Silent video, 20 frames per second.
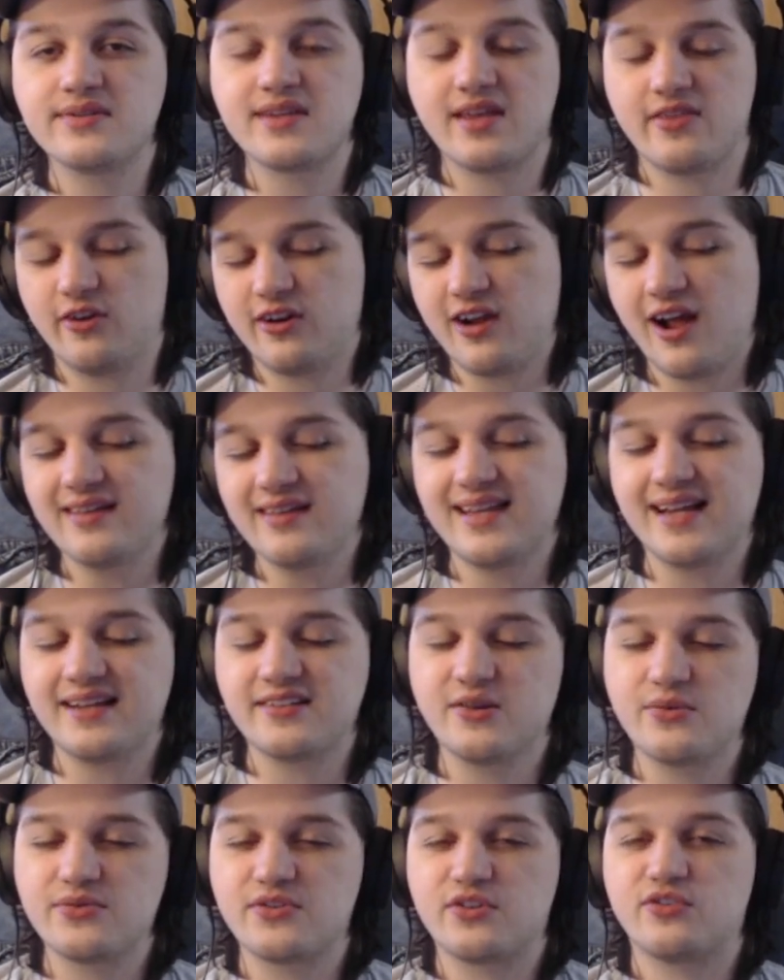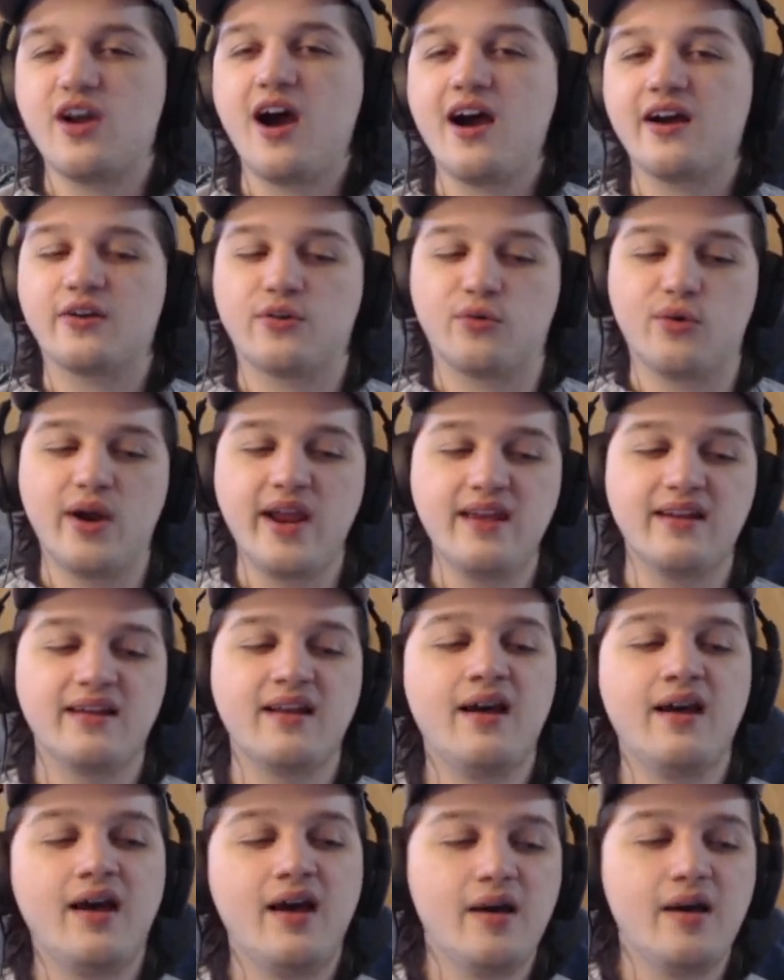and their contact zones are not great.
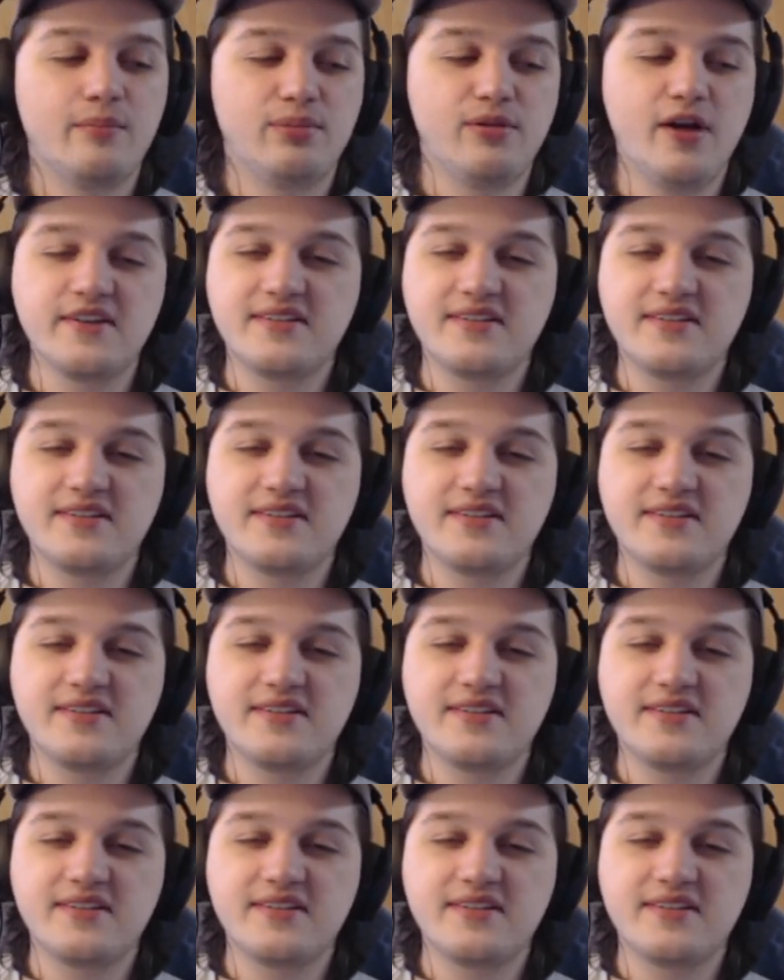Plus,